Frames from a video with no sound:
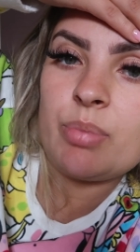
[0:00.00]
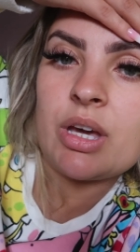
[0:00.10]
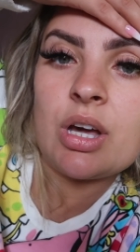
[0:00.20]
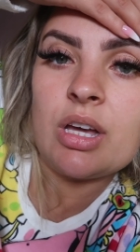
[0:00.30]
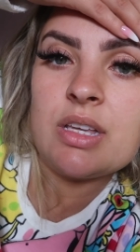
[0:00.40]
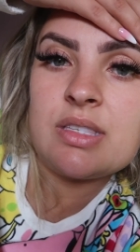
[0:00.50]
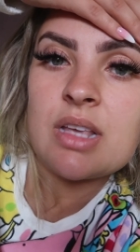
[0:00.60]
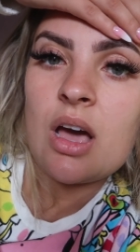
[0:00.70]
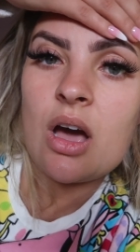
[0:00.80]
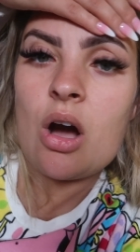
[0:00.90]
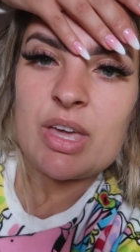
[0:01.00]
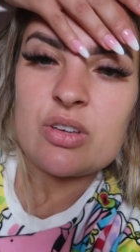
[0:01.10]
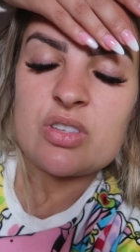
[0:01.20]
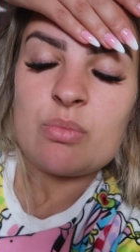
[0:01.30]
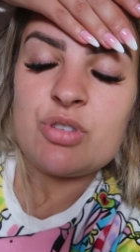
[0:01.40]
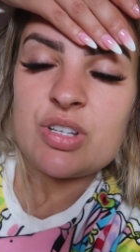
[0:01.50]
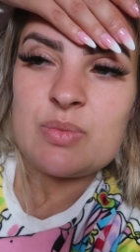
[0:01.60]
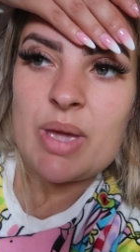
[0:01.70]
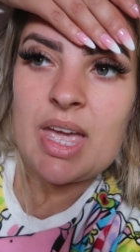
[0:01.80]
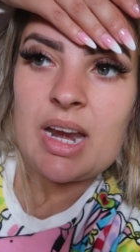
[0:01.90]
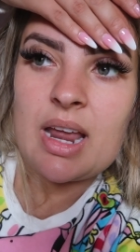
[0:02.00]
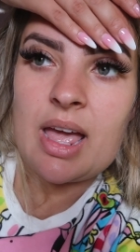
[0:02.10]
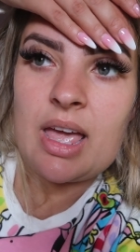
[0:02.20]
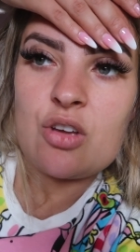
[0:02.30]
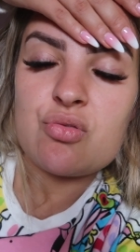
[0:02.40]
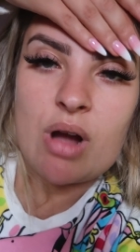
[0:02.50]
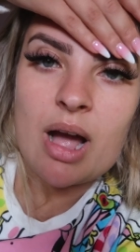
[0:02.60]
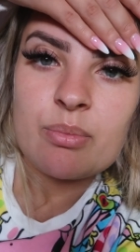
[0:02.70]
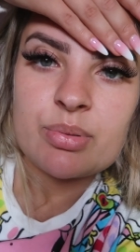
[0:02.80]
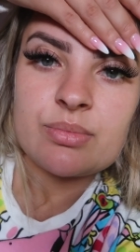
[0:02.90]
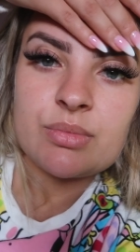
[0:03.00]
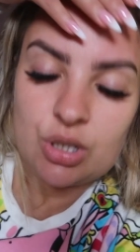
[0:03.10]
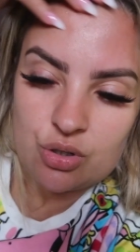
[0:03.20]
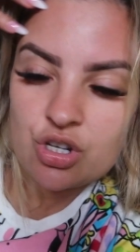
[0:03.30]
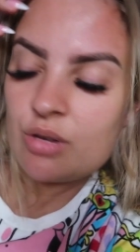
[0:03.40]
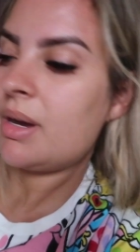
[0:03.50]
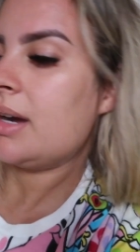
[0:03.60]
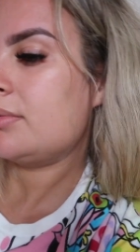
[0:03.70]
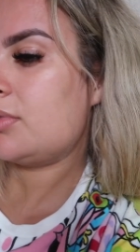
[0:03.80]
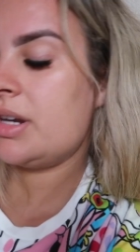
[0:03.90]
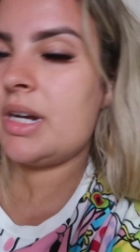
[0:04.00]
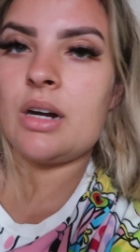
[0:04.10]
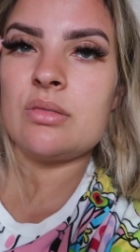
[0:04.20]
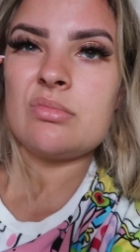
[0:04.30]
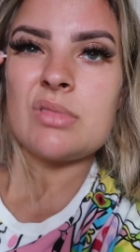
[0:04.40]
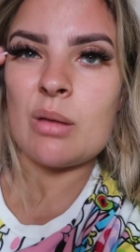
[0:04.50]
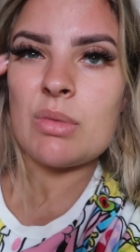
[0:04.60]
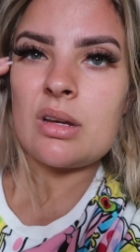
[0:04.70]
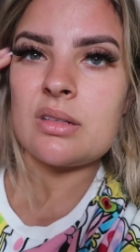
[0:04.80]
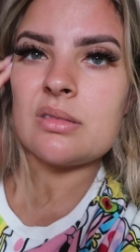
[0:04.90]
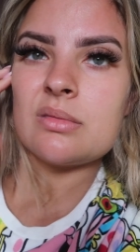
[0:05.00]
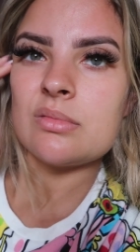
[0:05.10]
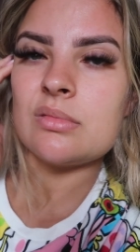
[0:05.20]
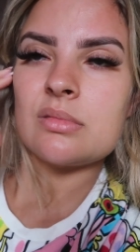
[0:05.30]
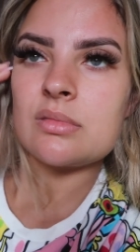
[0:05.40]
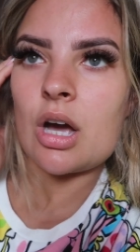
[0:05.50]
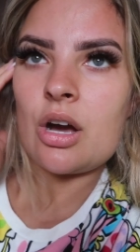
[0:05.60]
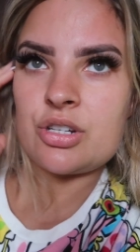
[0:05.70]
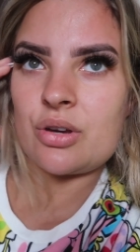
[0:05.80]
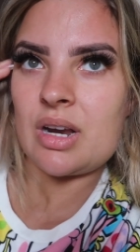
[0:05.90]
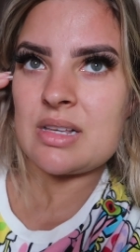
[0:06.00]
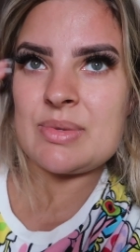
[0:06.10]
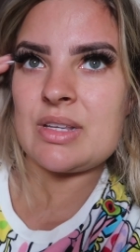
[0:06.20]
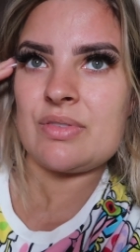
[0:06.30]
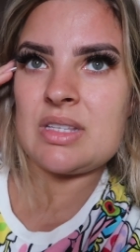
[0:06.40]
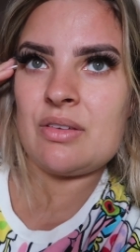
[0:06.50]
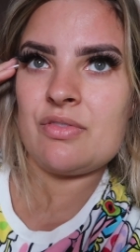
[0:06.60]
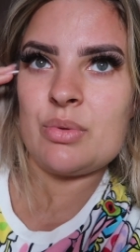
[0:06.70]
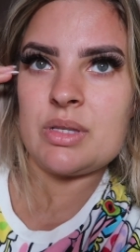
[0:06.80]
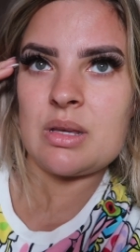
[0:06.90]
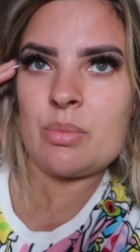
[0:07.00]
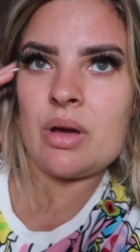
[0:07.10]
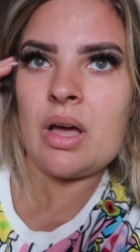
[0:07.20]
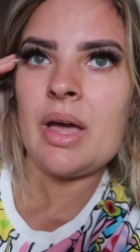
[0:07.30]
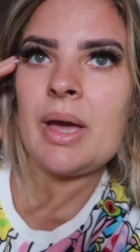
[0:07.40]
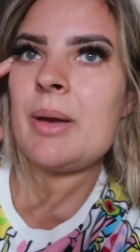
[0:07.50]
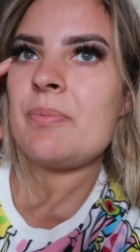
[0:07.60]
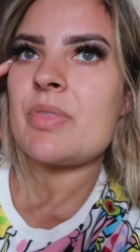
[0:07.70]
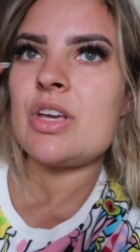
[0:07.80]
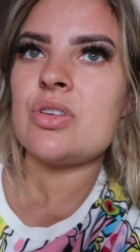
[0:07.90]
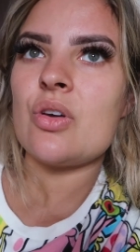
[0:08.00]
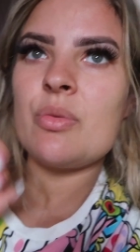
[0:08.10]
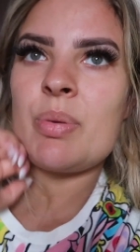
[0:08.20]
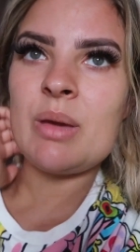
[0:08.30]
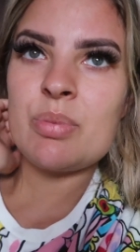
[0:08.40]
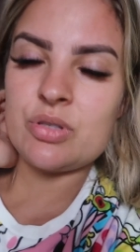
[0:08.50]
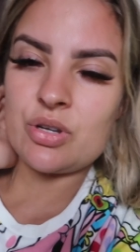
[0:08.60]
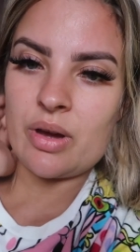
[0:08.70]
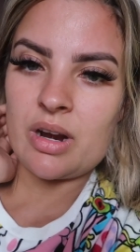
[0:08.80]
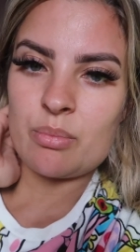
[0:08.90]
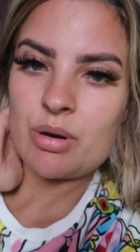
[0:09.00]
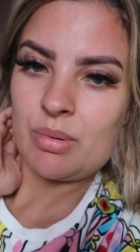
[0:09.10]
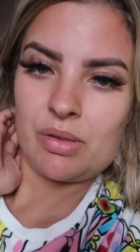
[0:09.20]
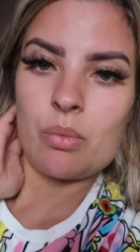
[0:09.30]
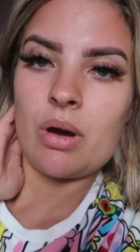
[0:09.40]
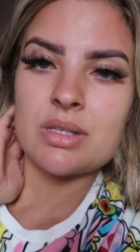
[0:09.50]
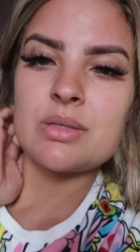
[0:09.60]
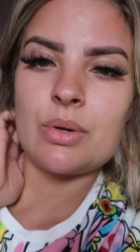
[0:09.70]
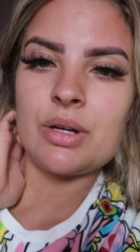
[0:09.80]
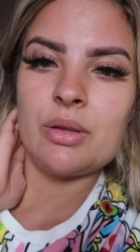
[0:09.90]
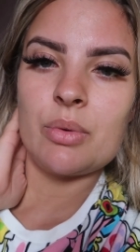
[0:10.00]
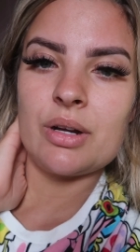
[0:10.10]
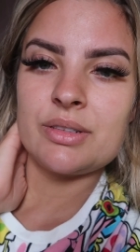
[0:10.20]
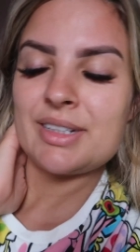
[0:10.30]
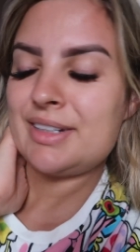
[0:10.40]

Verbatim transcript: because, because I'm just being a crap YouTuber right now. I'm like, I don't class myself as an influencer, but other people do and I'm probably the worst one in the world.